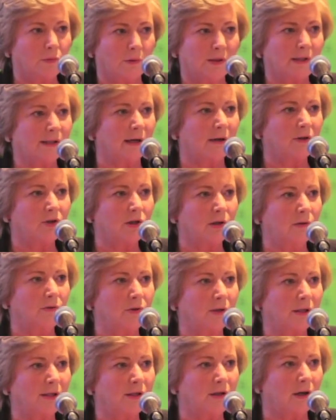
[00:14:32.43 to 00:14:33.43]
once our
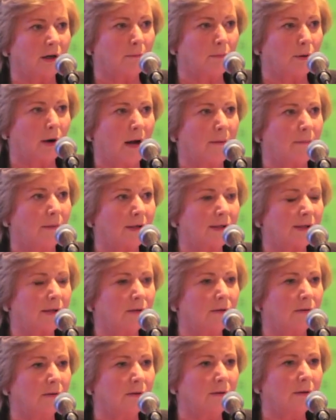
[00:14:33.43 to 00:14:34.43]
children start primary
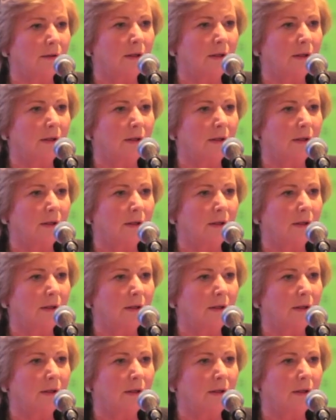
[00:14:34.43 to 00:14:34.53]
school.